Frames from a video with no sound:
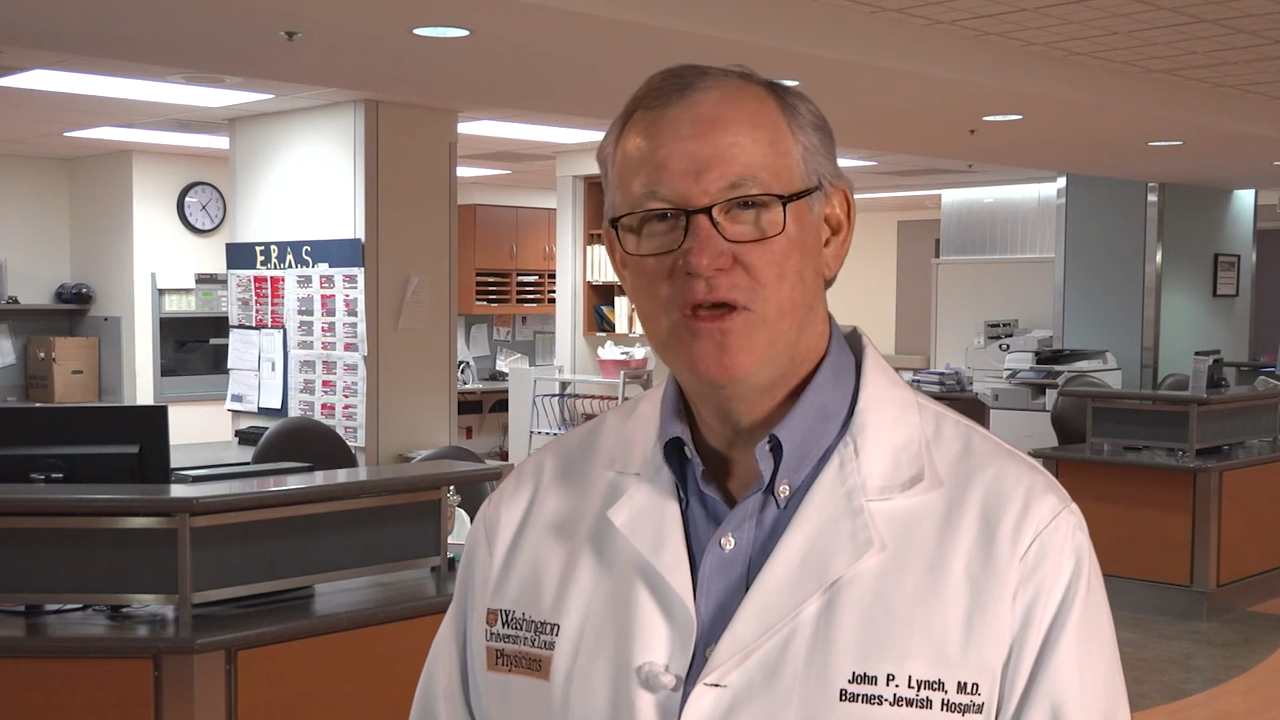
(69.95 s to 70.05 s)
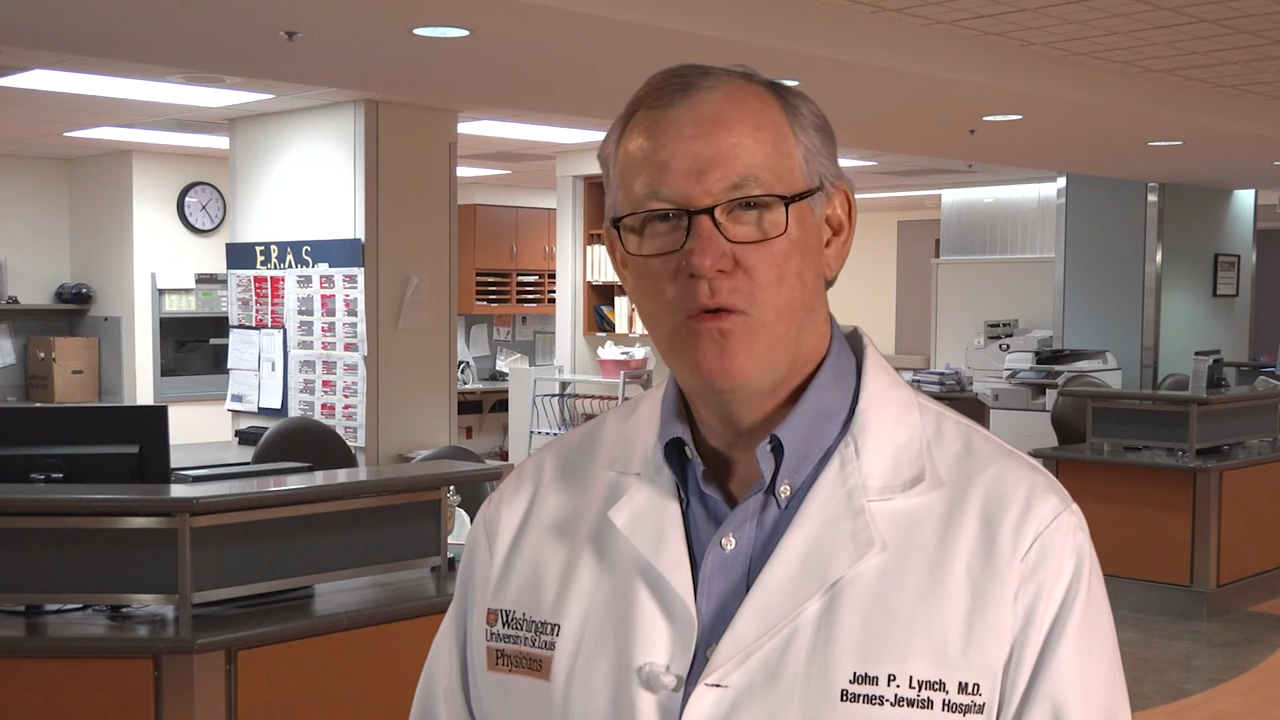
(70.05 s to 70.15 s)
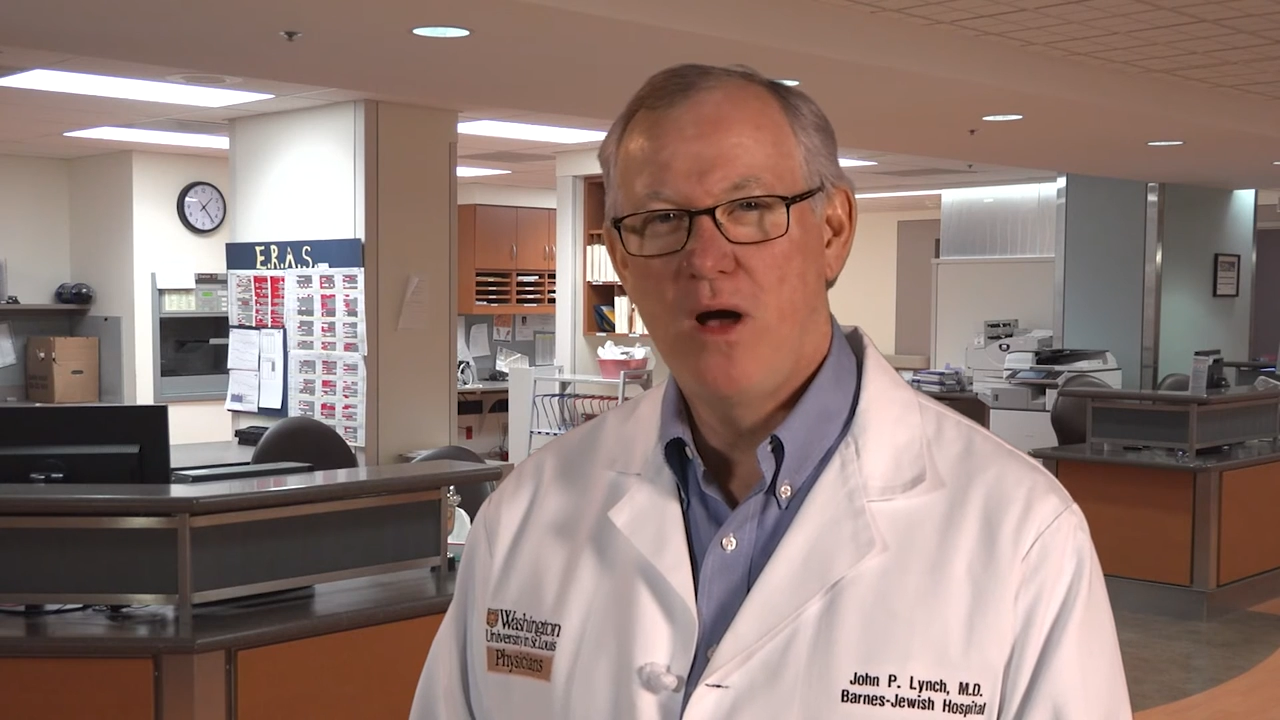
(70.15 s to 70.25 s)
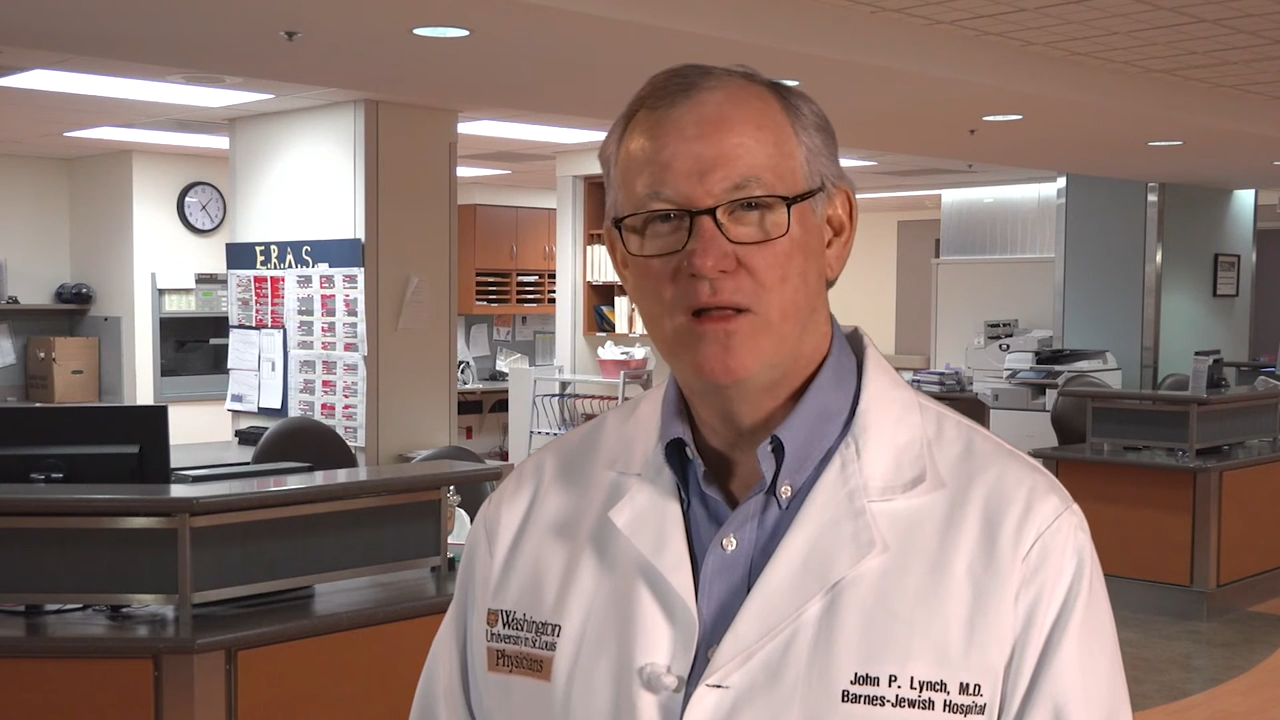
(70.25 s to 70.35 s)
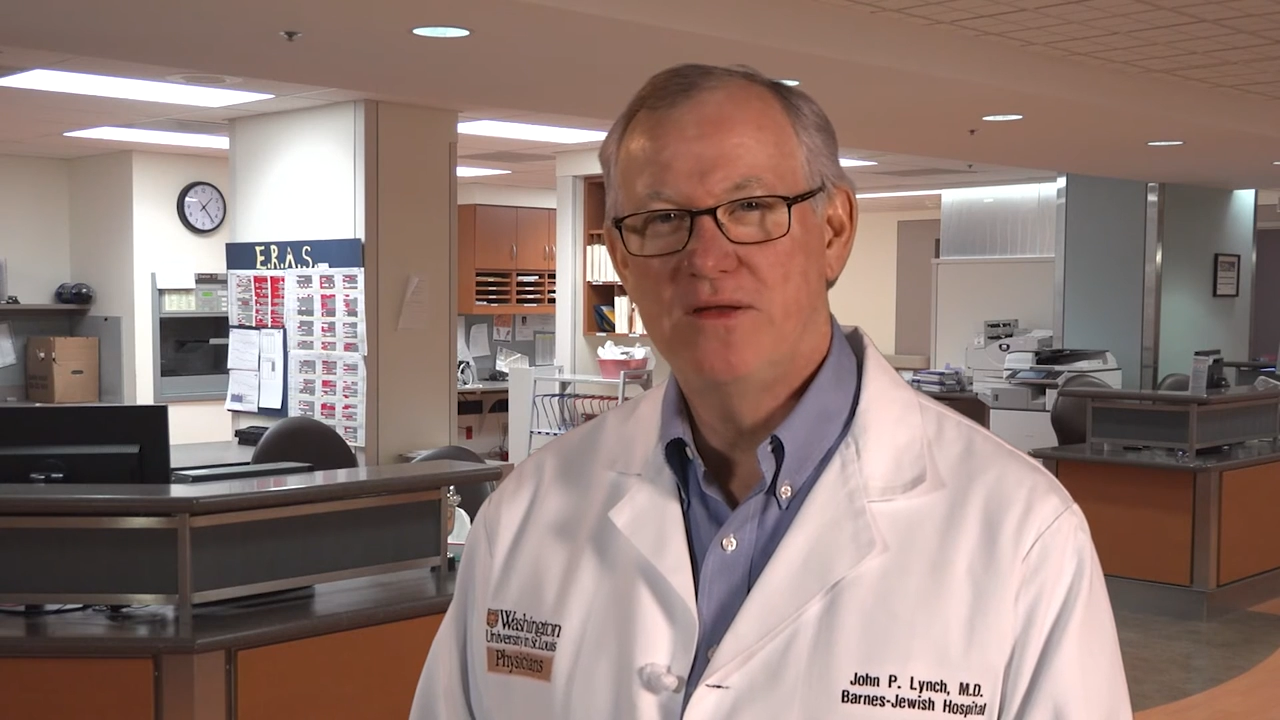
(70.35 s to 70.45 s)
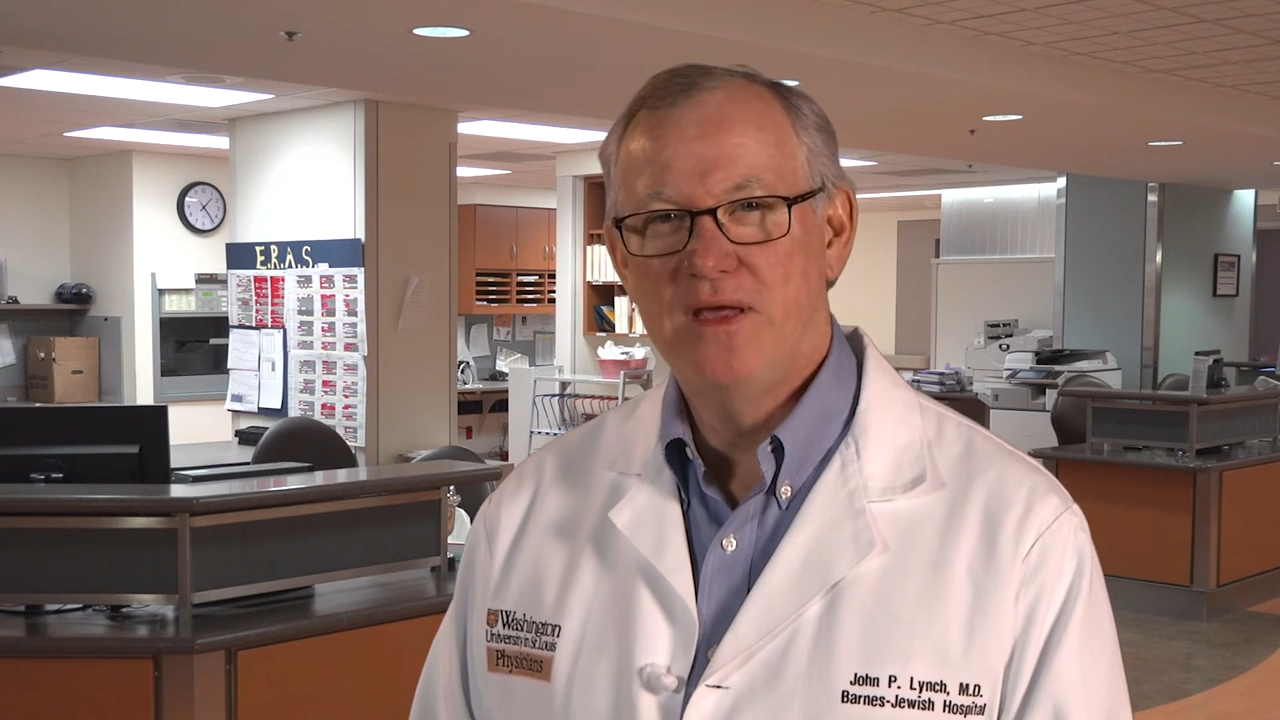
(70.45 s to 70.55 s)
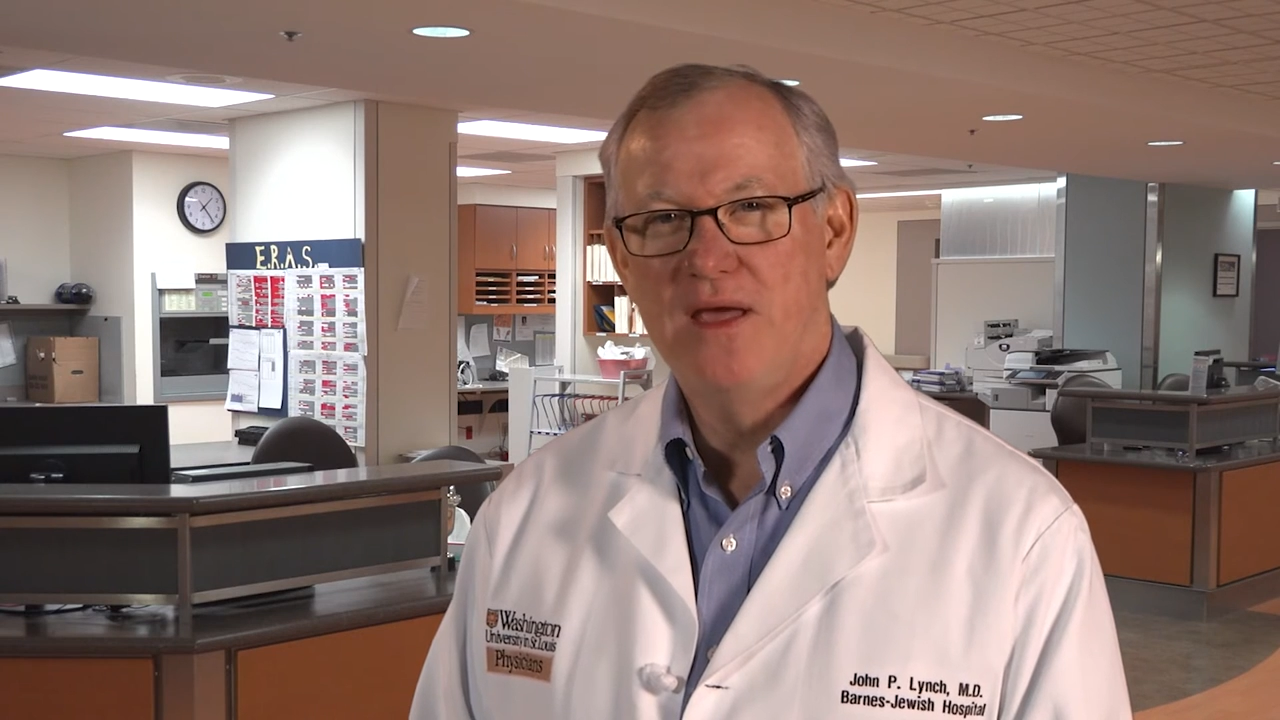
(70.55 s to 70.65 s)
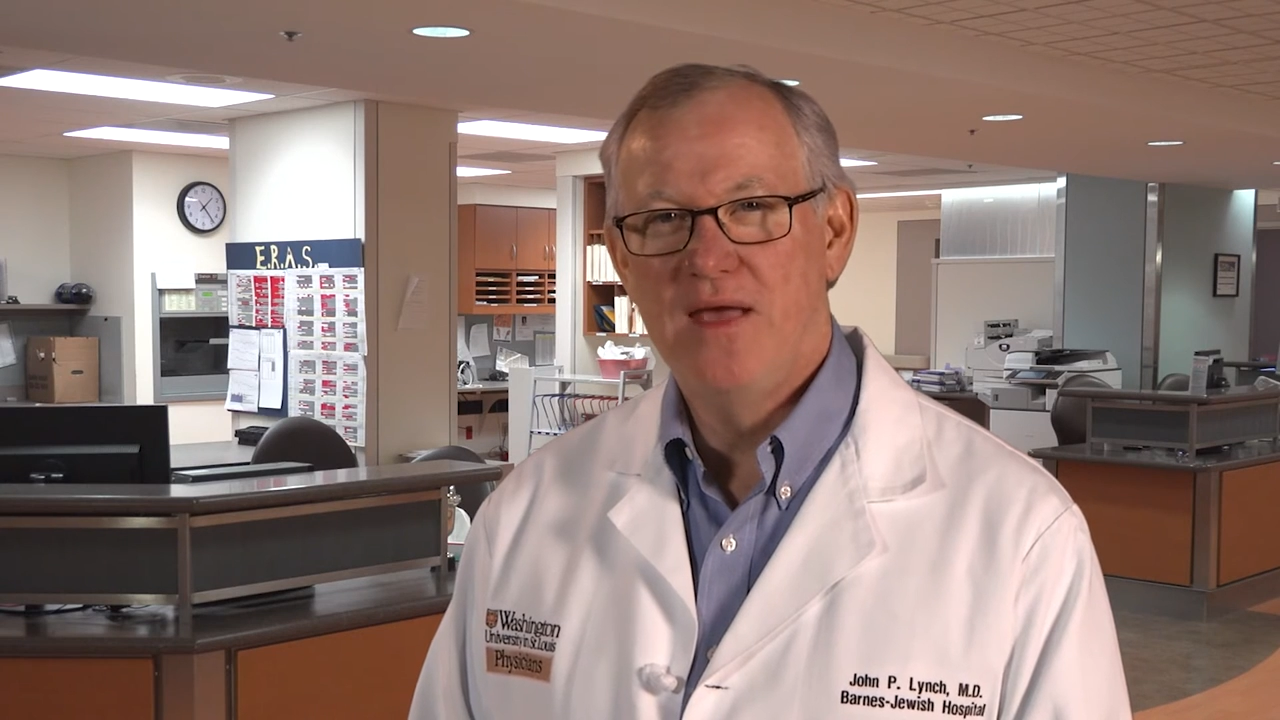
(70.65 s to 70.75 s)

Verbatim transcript: quality,